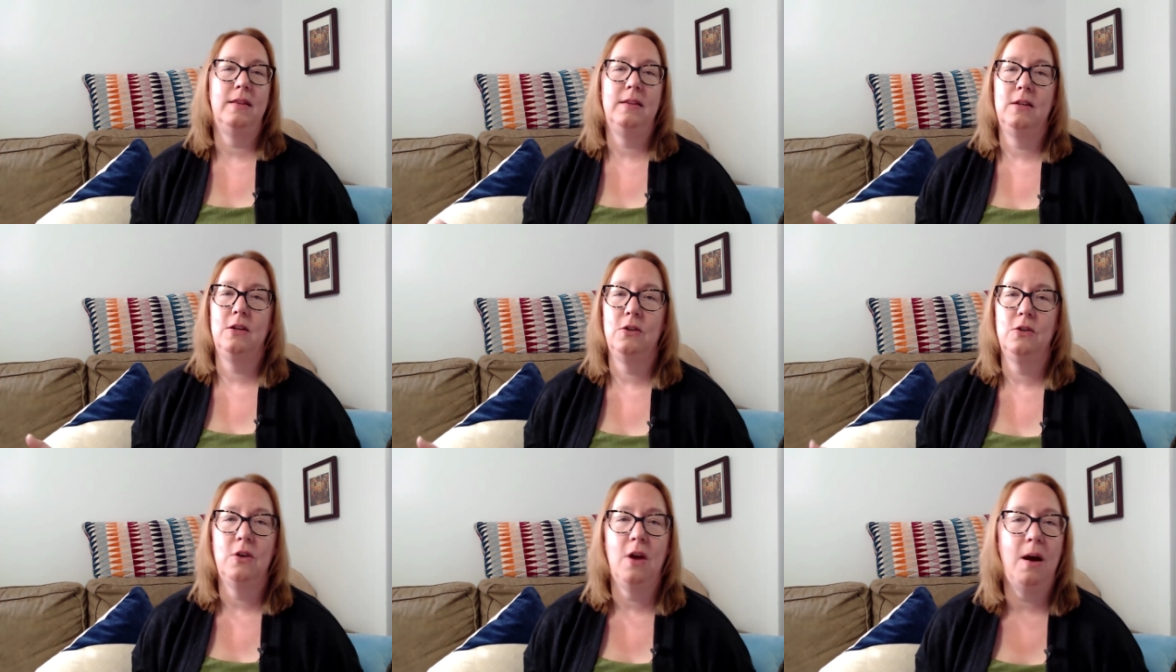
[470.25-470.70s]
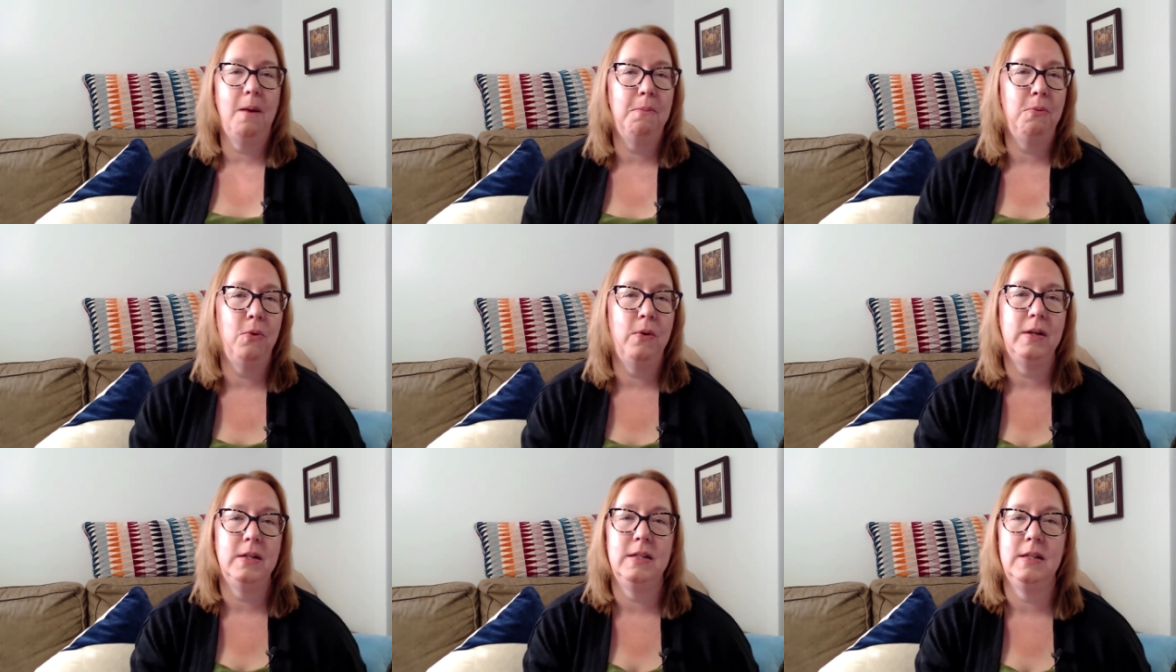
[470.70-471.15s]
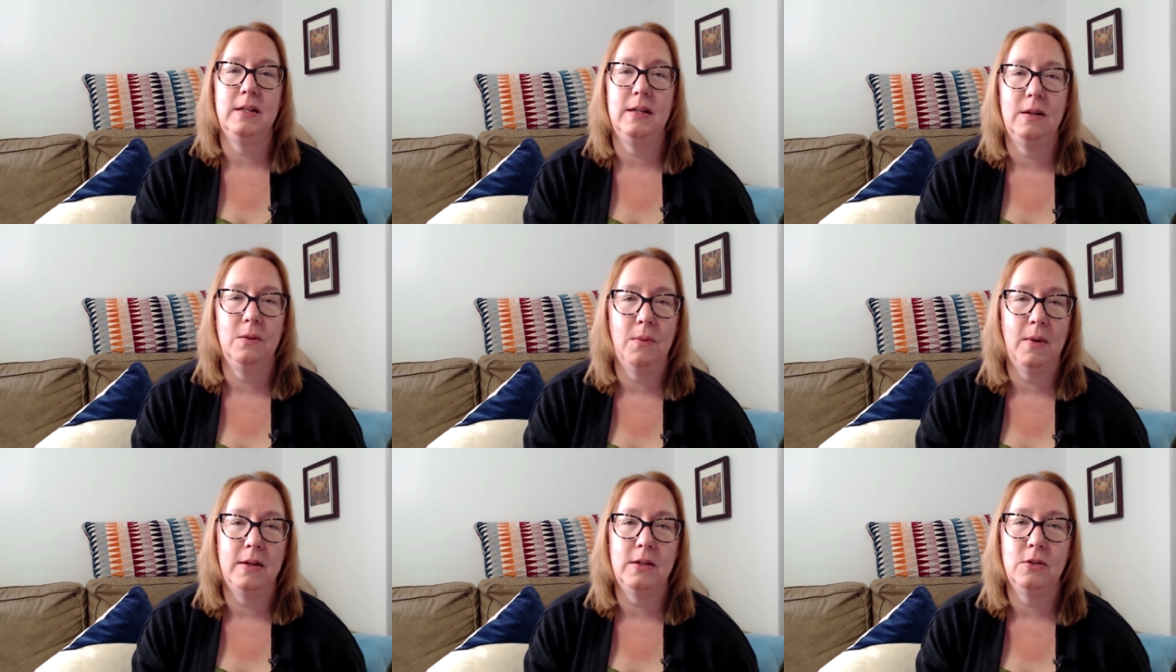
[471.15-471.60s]
you're not pointed
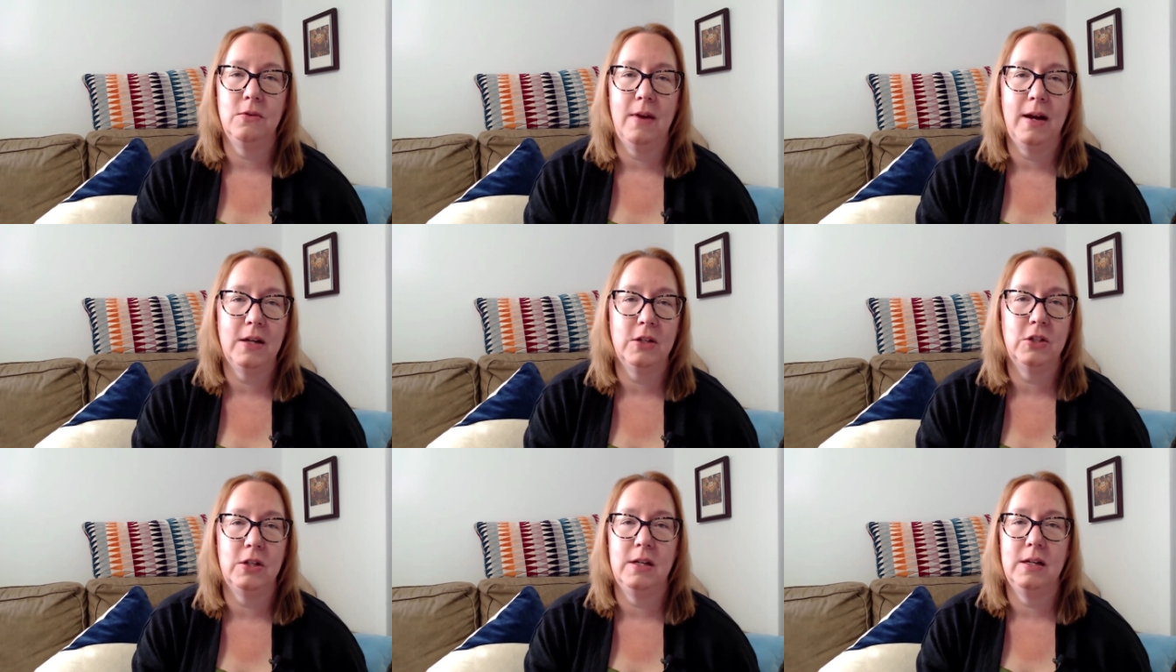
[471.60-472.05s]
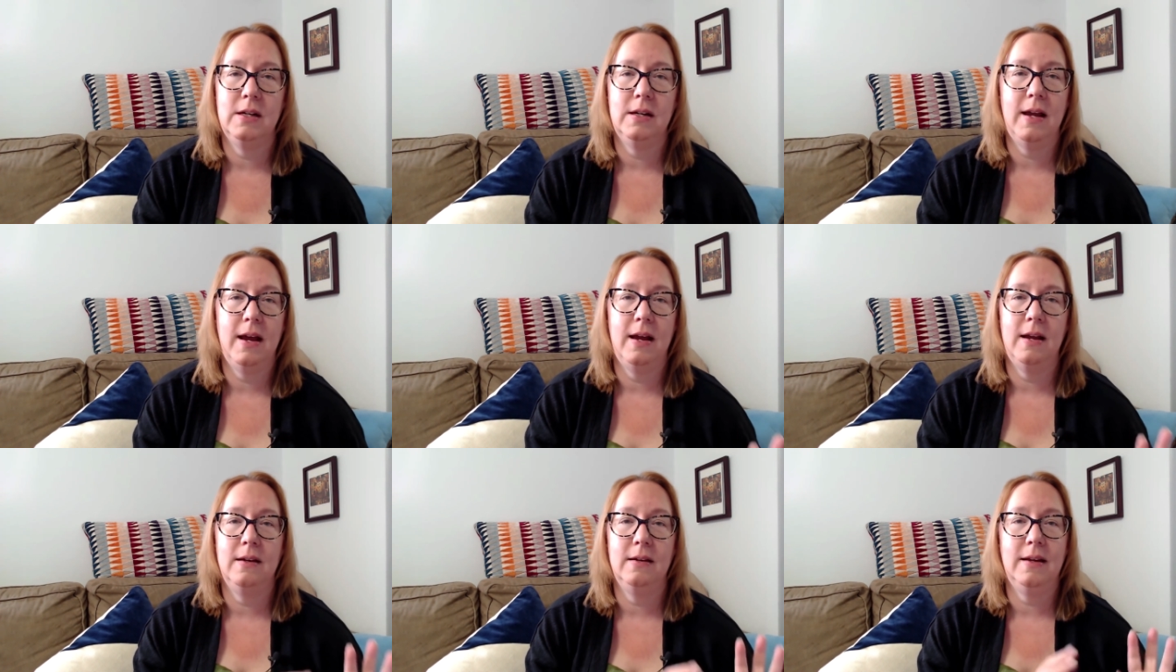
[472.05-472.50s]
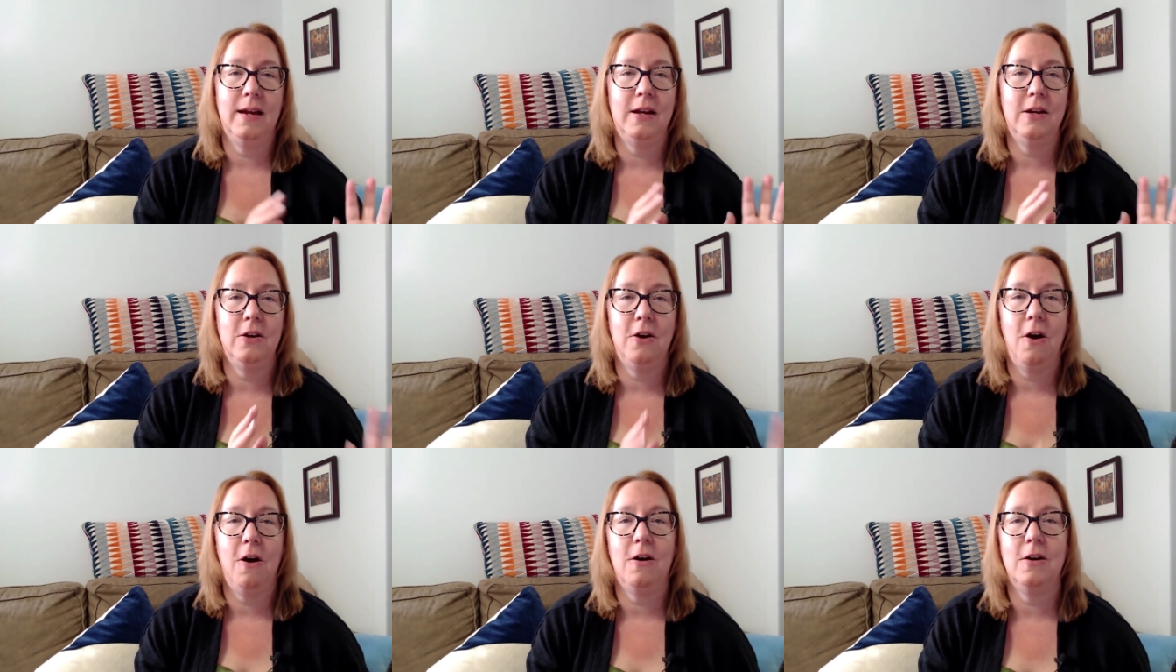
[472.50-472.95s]
in one direction and get
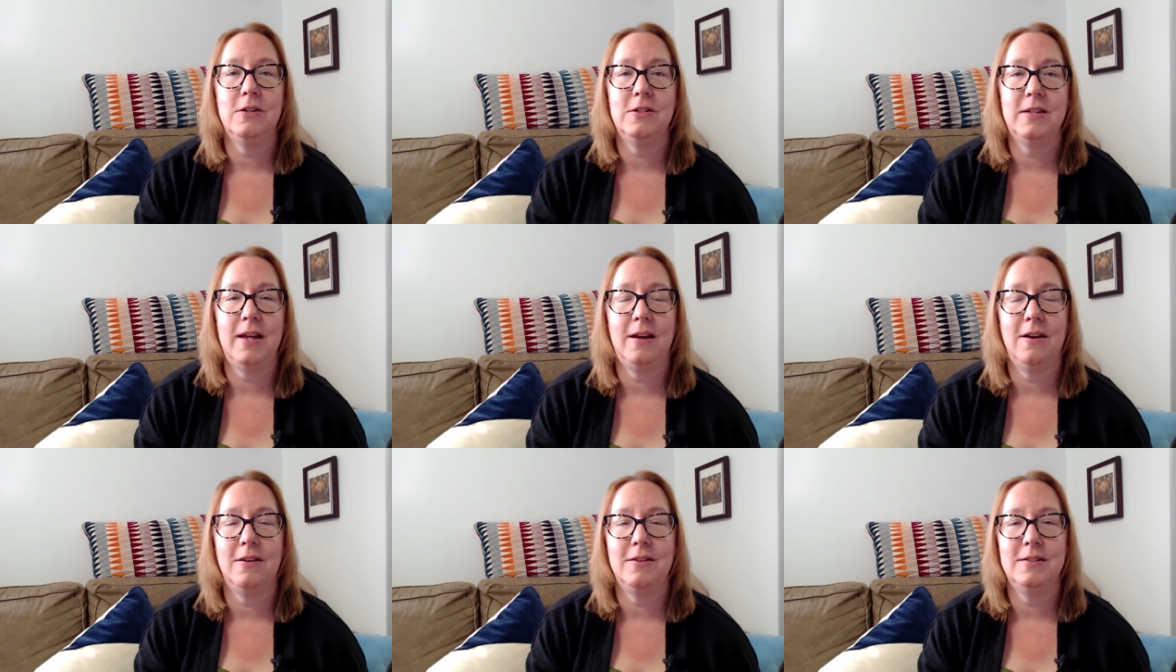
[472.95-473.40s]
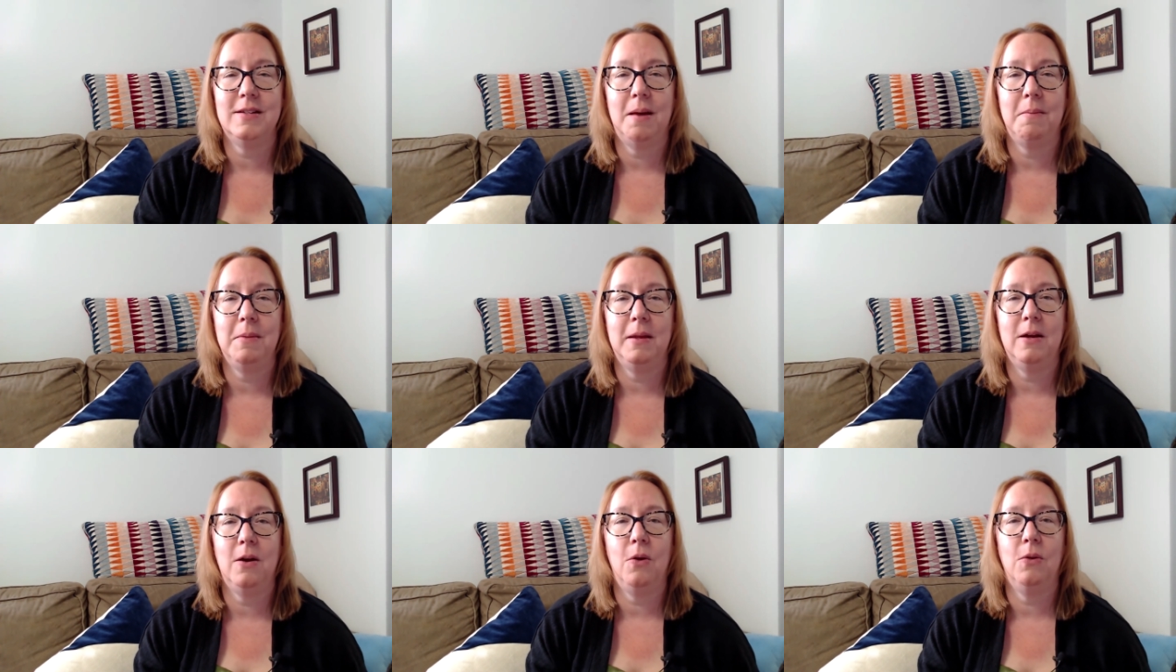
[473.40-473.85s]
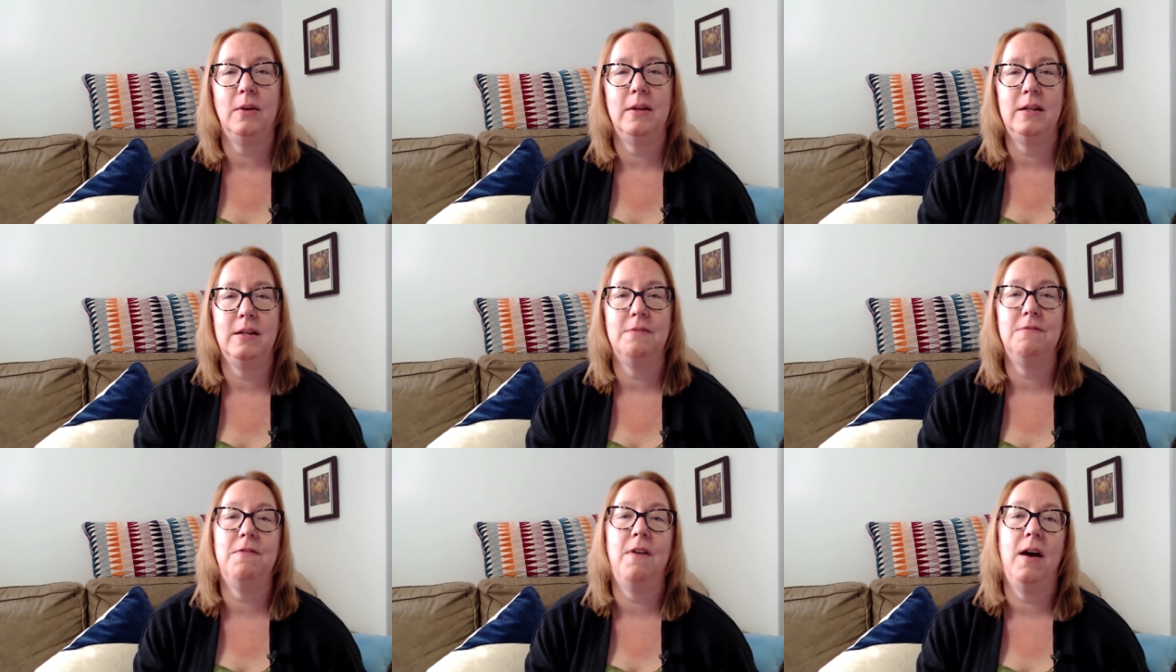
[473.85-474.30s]
your heart set on something only
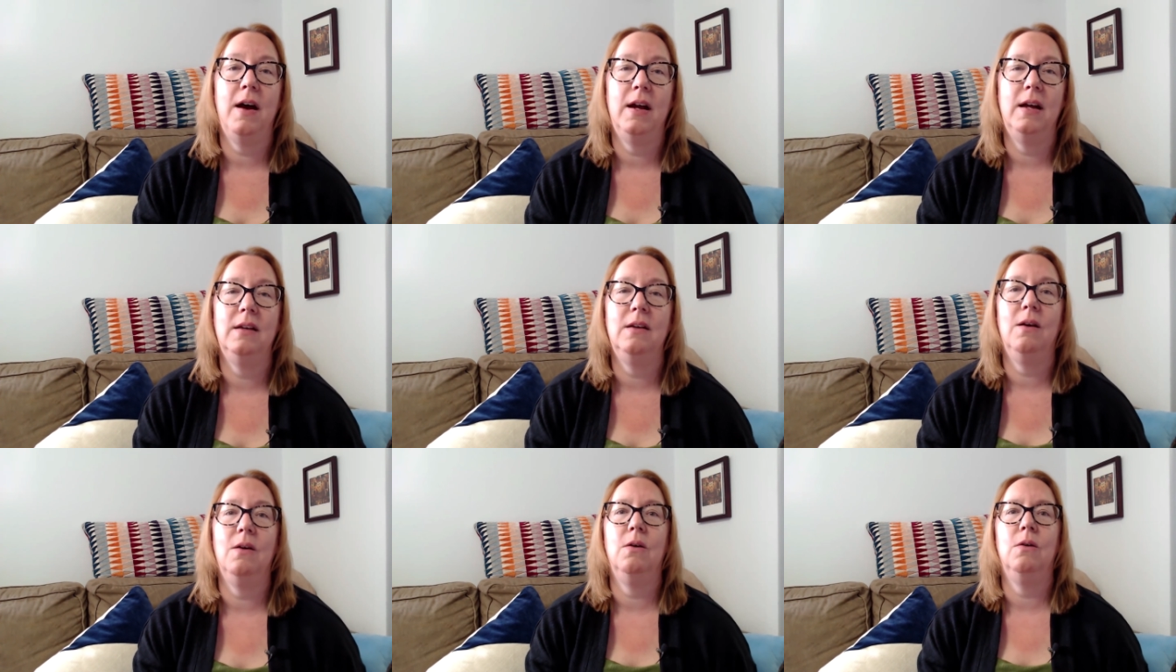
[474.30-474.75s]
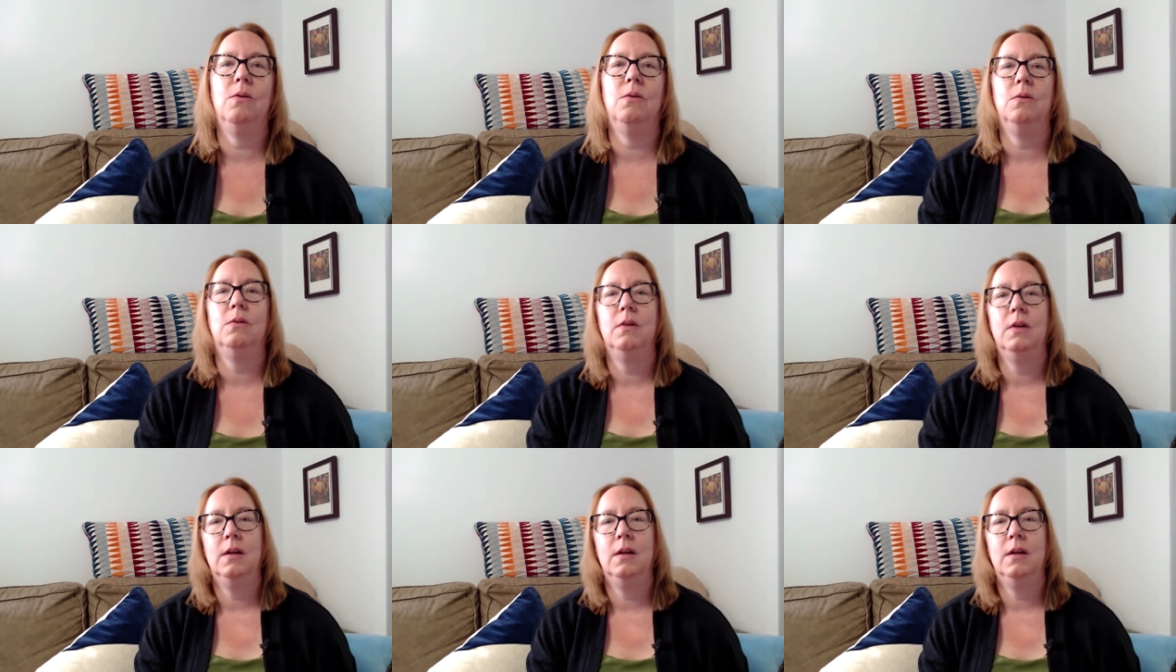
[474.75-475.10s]
to find, oh,